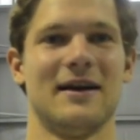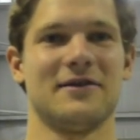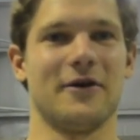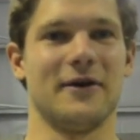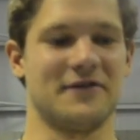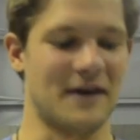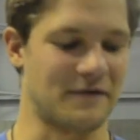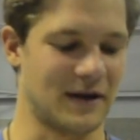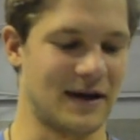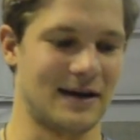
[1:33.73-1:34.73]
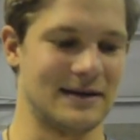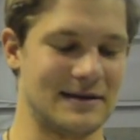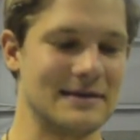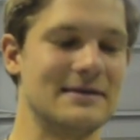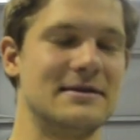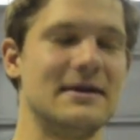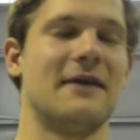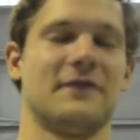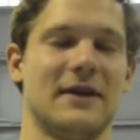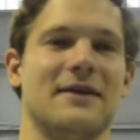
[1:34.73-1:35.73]
So it's definitely,
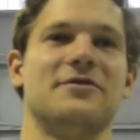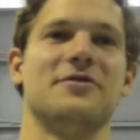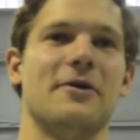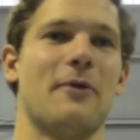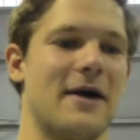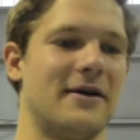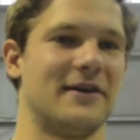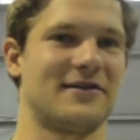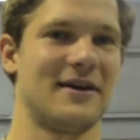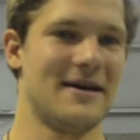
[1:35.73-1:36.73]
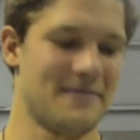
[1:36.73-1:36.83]
definitely gives you the awareness.